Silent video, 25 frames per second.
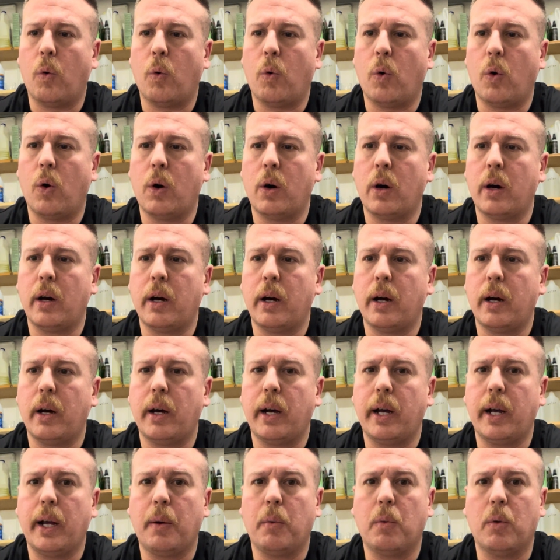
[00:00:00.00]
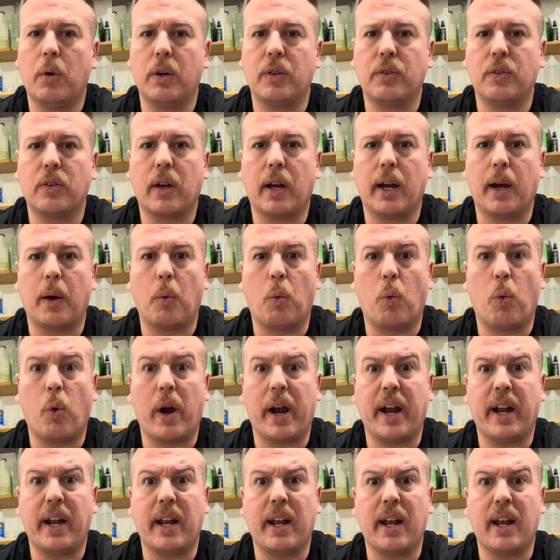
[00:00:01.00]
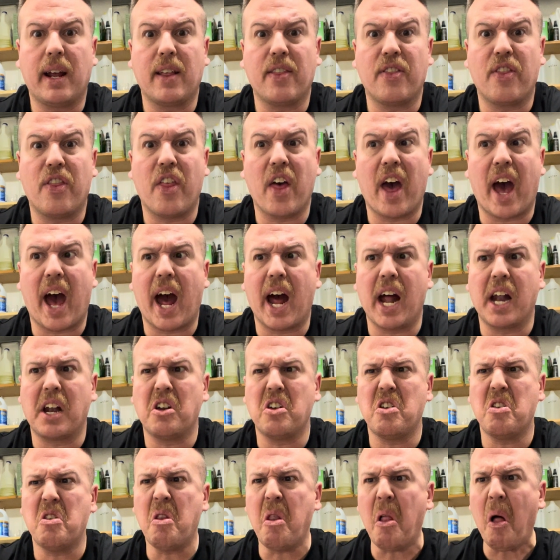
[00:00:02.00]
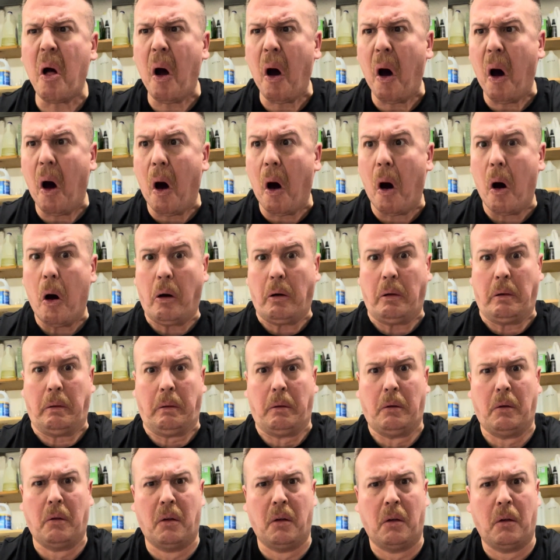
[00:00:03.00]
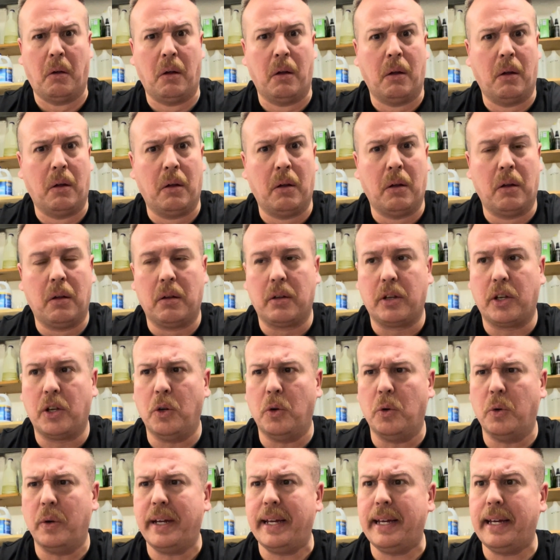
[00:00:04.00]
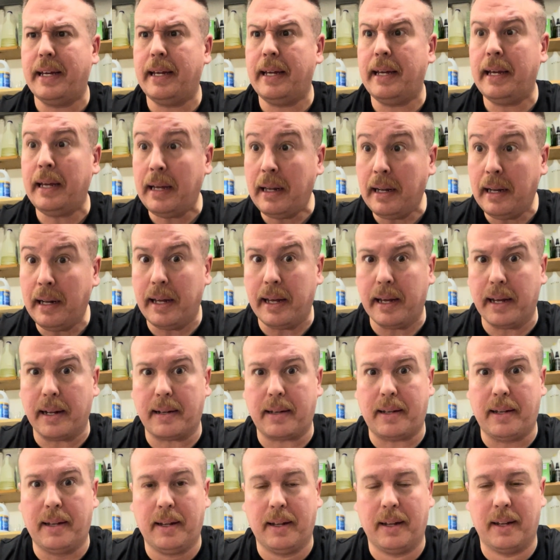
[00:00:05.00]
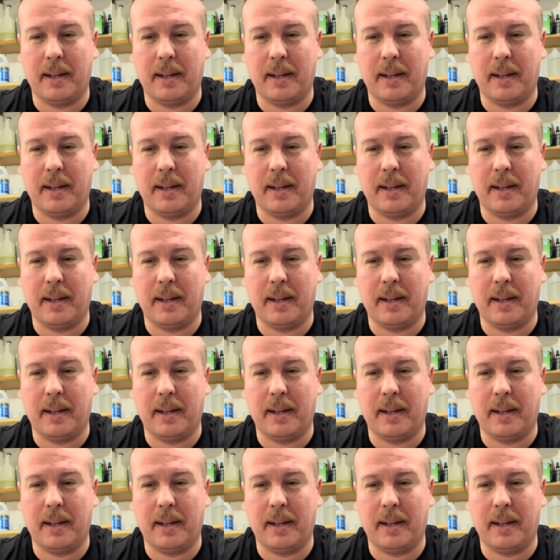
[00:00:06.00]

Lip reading: why was I waiting that long? You idiot.